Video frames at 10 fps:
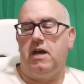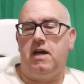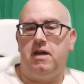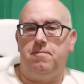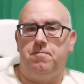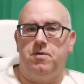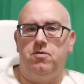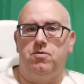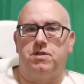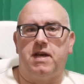um,
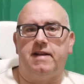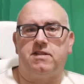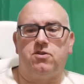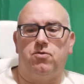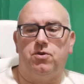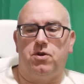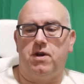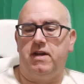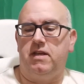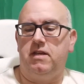used acetone
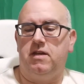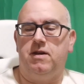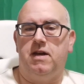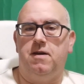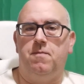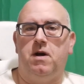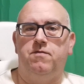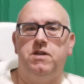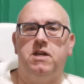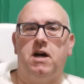or any um,
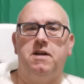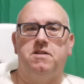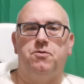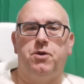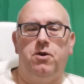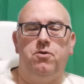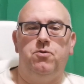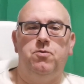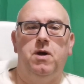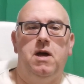of you guys out there
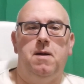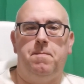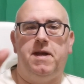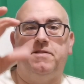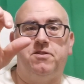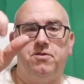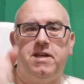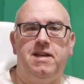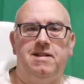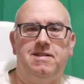who paints your
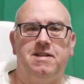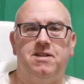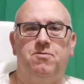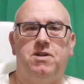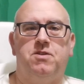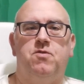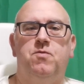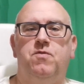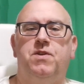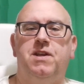nails and you want to
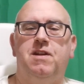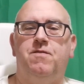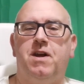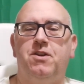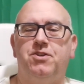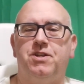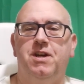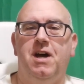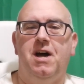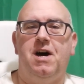remove the nail varnish
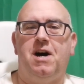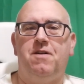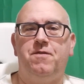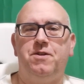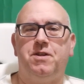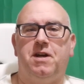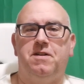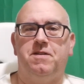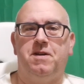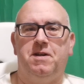off it, as,
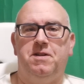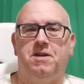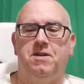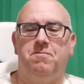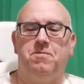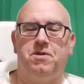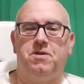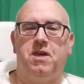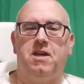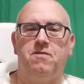uh, and I'm
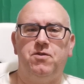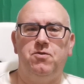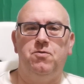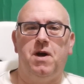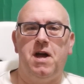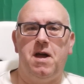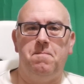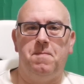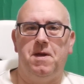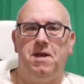thinking of you,
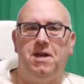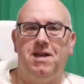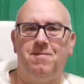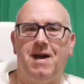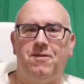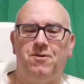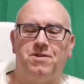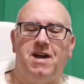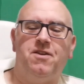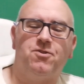um, Ian
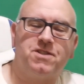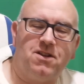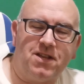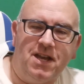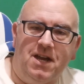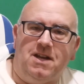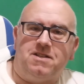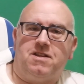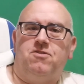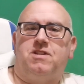Matthews, I know, Seriously,
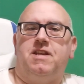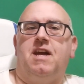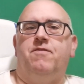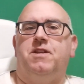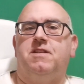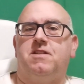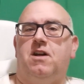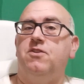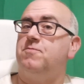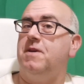seriously Everyday
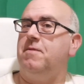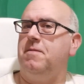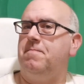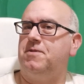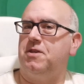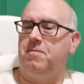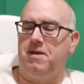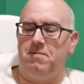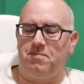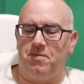Solars maybe. She'd
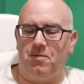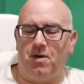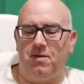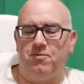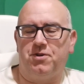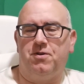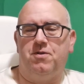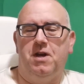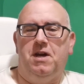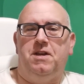be the one with
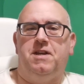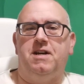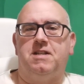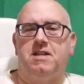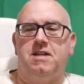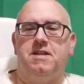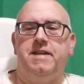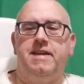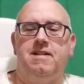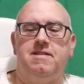her nice little
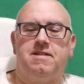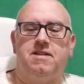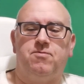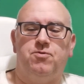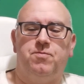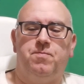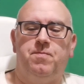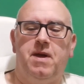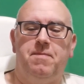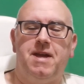nails that would
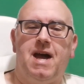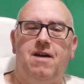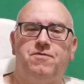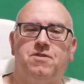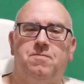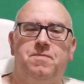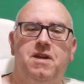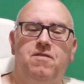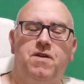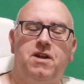maybe have some
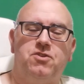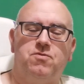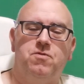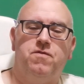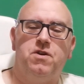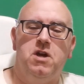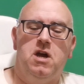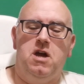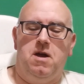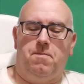nail varnish remover.
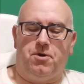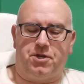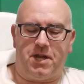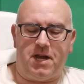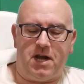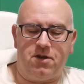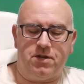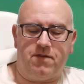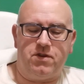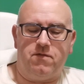But I
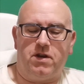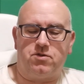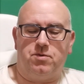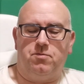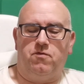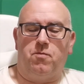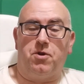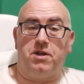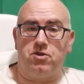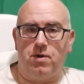don't have nail varnish remover,
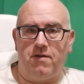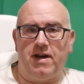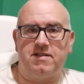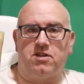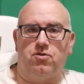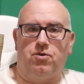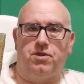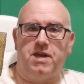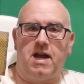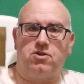but I do have
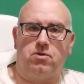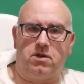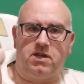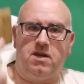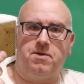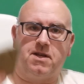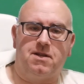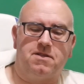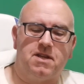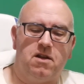acetone, the actual
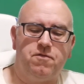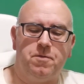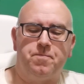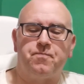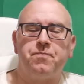chemical itself.